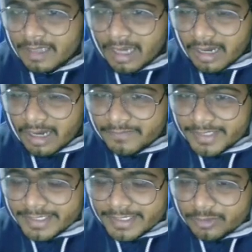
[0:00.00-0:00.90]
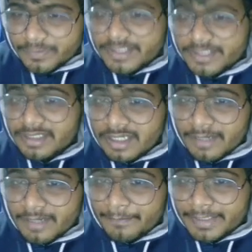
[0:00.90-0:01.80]
After A is also finished,
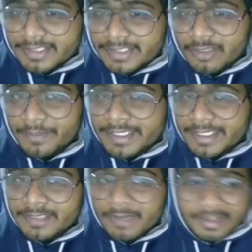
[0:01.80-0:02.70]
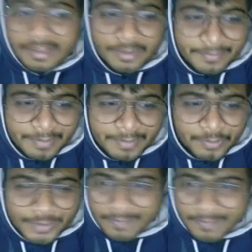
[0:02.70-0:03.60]
it's now main's part. Main will do
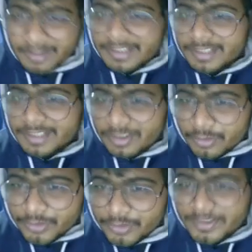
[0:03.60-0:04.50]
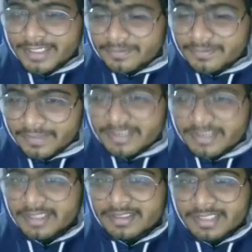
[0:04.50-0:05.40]
its part, and also it will get finished, and the
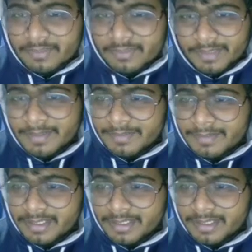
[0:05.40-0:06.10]
stack will become empty.